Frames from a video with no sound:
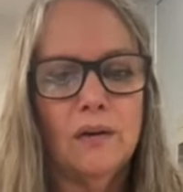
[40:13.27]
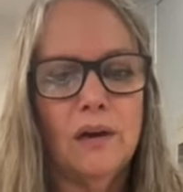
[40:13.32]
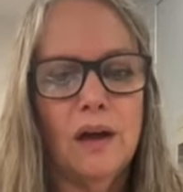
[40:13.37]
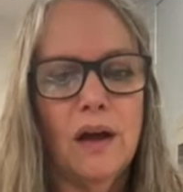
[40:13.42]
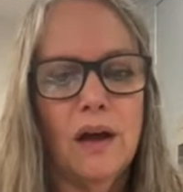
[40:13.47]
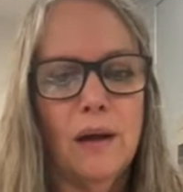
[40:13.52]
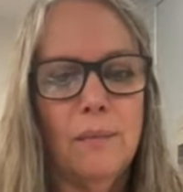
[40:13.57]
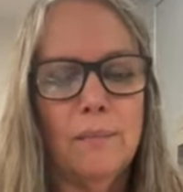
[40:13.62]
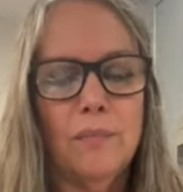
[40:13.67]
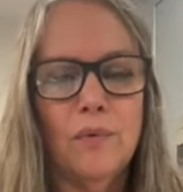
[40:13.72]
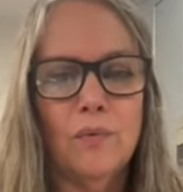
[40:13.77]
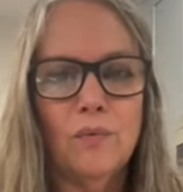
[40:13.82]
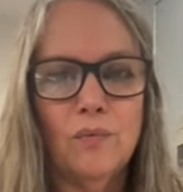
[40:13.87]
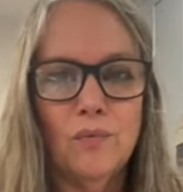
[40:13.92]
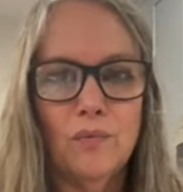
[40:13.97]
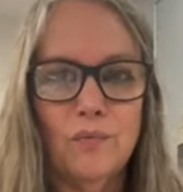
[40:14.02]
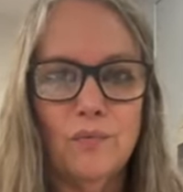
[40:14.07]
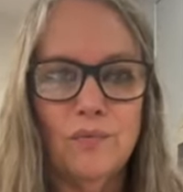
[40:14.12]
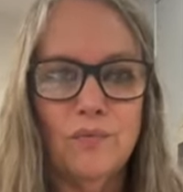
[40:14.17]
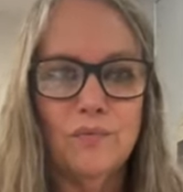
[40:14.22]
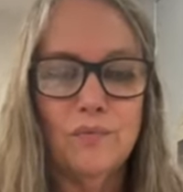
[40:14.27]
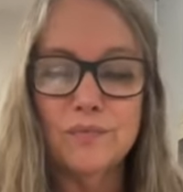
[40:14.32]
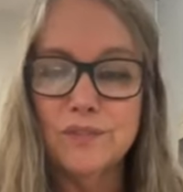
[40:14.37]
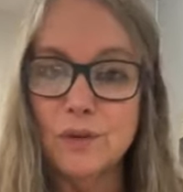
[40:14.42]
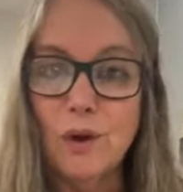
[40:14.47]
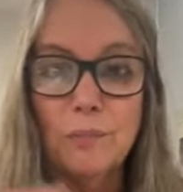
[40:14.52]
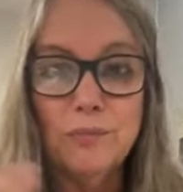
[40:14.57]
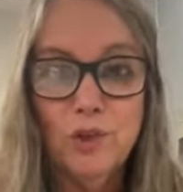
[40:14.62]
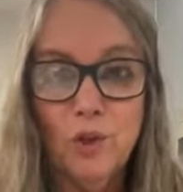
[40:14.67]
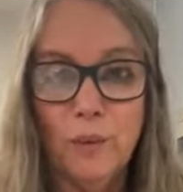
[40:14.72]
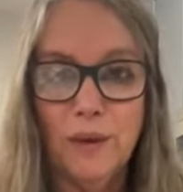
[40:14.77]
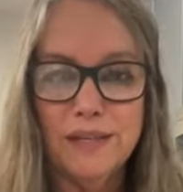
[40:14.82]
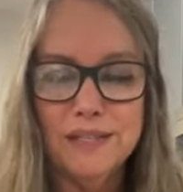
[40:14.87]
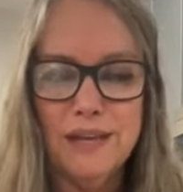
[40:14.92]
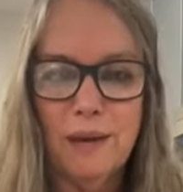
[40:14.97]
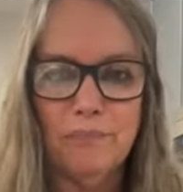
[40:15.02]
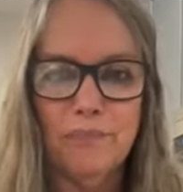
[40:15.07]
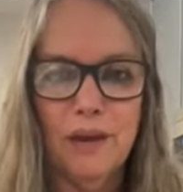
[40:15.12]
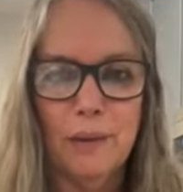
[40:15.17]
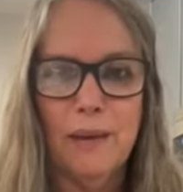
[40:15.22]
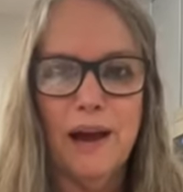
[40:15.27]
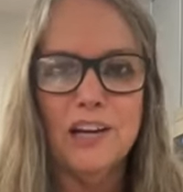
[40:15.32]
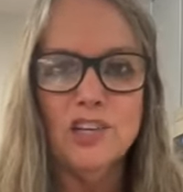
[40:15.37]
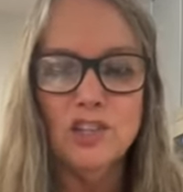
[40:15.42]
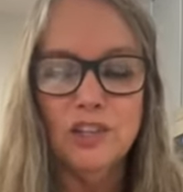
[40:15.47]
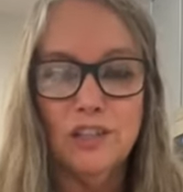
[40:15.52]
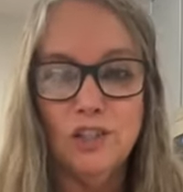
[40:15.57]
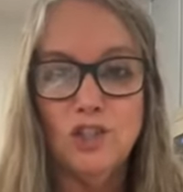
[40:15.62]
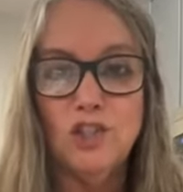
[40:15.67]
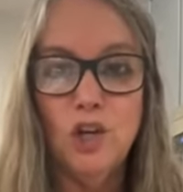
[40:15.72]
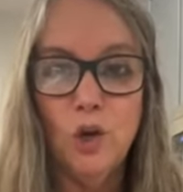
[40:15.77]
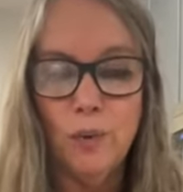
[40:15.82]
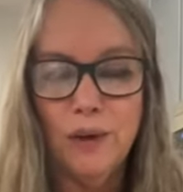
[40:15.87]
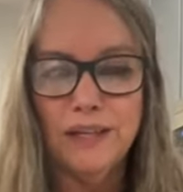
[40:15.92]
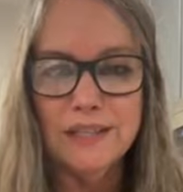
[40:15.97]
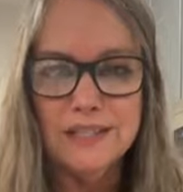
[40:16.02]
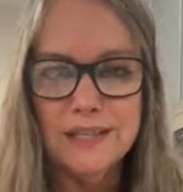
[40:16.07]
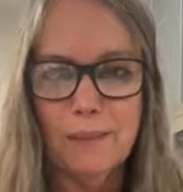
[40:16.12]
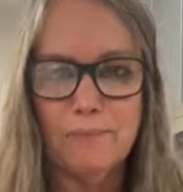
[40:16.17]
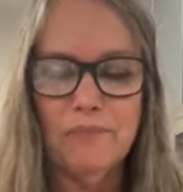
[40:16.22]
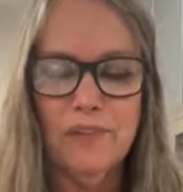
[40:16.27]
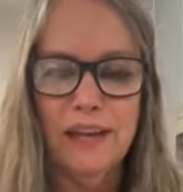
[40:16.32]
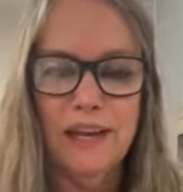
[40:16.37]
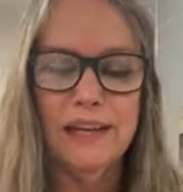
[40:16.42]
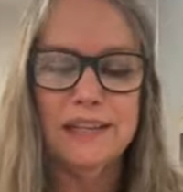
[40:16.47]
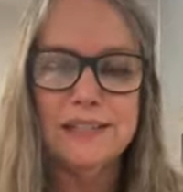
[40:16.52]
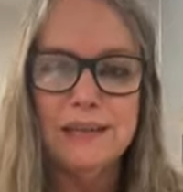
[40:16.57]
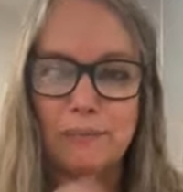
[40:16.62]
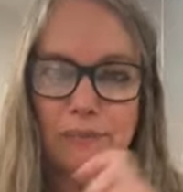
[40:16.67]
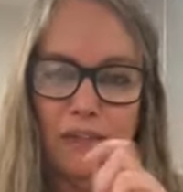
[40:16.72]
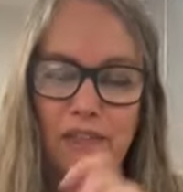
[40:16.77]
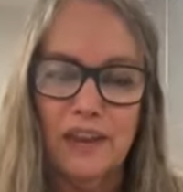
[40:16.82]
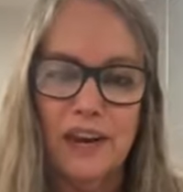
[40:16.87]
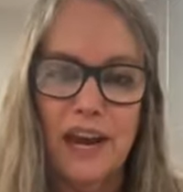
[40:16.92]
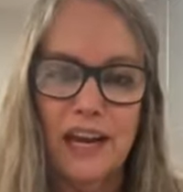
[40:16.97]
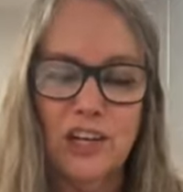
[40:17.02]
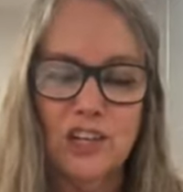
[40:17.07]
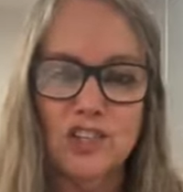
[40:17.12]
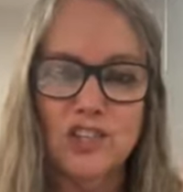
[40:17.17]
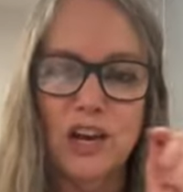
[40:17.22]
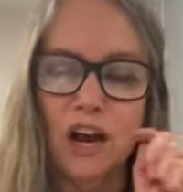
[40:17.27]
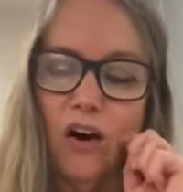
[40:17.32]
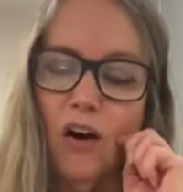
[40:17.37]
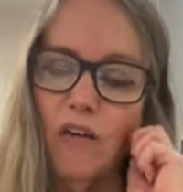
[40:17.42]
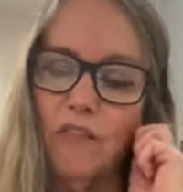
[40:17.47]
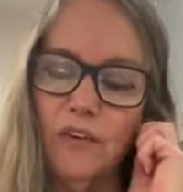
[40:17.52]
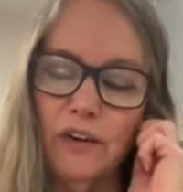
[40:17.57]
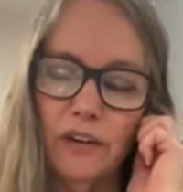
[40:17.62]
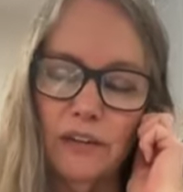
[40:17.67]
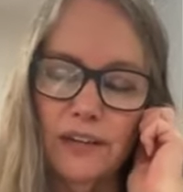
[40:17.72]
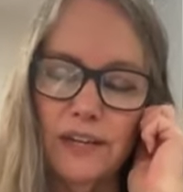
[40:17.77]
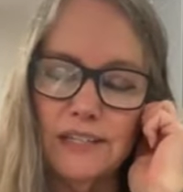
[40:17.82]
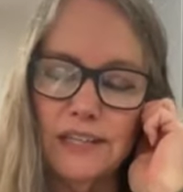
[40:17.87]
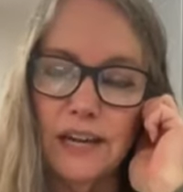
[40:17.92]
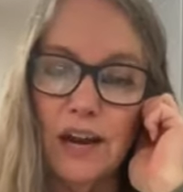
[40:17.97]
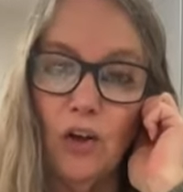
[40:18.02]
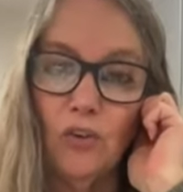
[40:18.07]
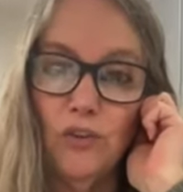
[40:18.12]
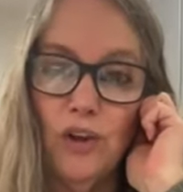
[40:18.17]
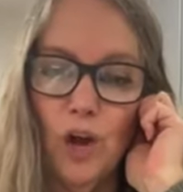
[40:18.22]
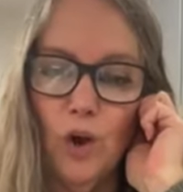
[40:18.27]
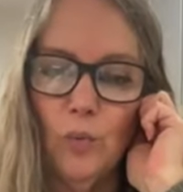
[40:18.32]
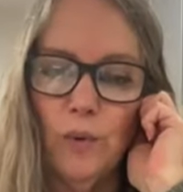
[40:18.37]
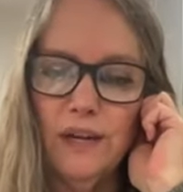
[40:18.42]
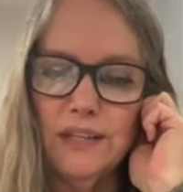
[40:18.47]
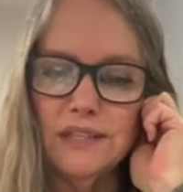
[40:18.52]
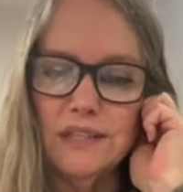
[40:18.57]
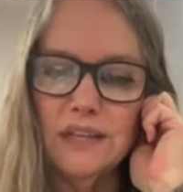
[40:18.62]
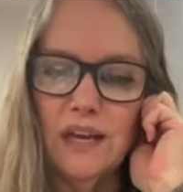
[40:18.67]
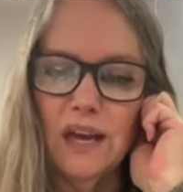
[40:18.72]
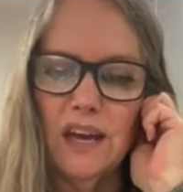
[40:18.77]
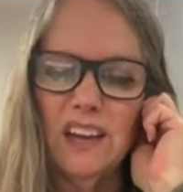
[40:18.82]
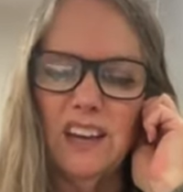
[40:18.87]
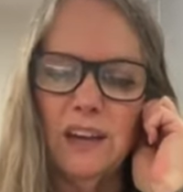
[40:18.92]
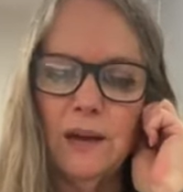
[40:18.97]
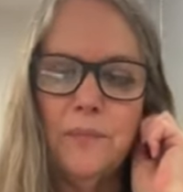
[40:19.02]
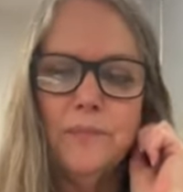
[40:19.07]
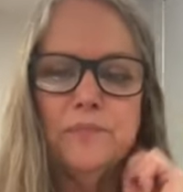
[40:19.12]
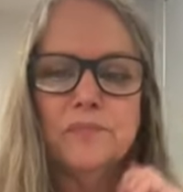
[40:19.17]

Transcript: So I'm doing something. I'm actually doing something, and it's something that I can check off on a list, and I'll know when it's done.